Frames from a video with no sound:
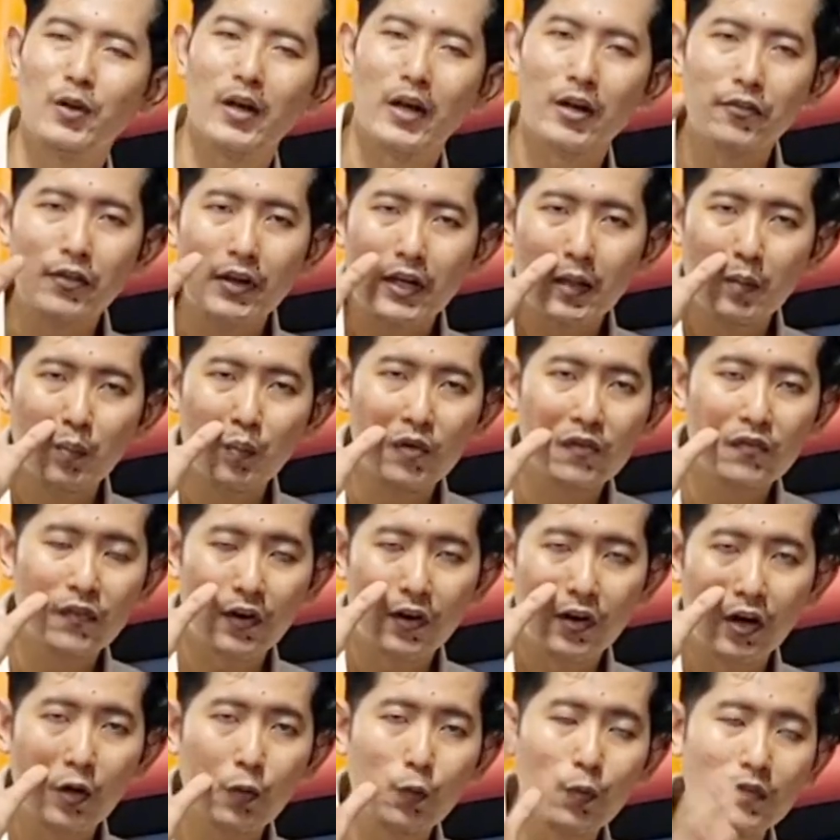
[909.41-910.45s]
You can't really move
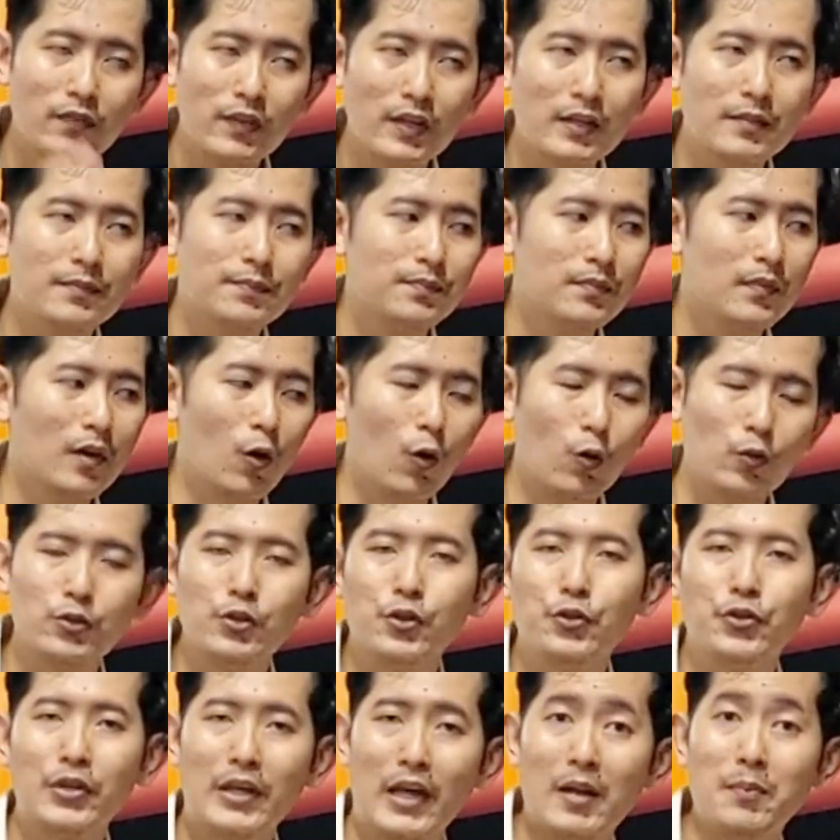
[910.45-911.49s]
around with it,
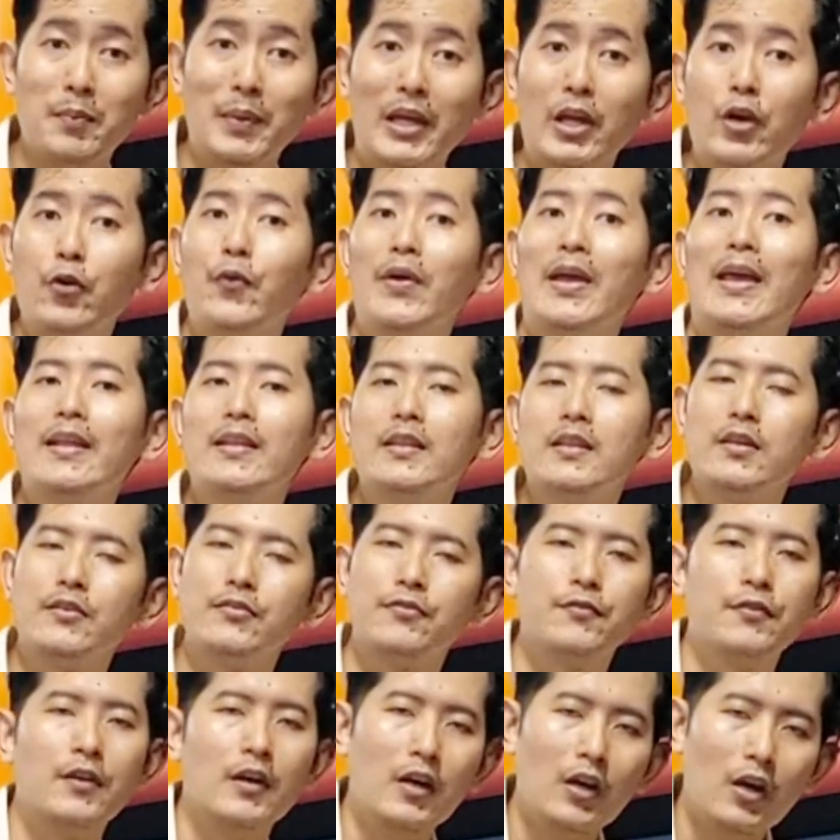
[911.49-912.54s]
although you can be
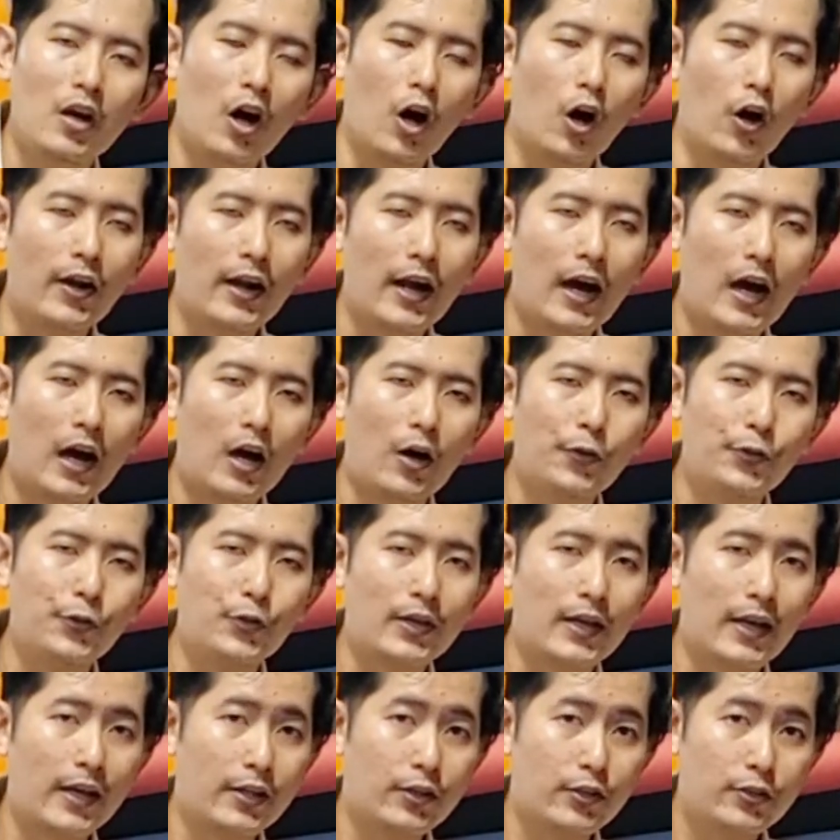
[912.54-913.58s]
creative on how
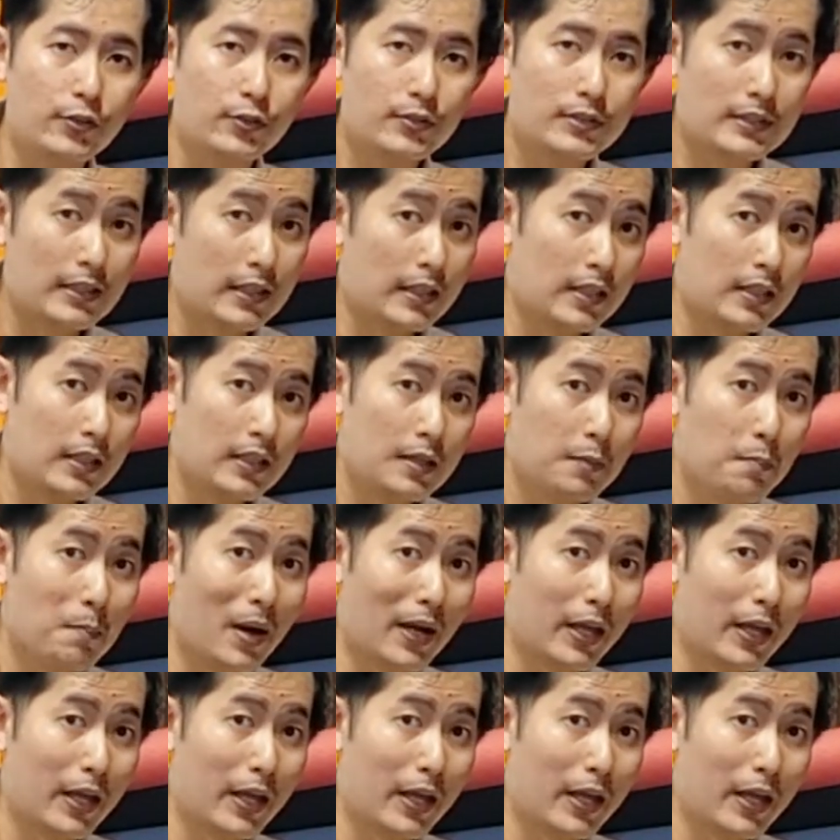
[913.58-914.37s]
you can use the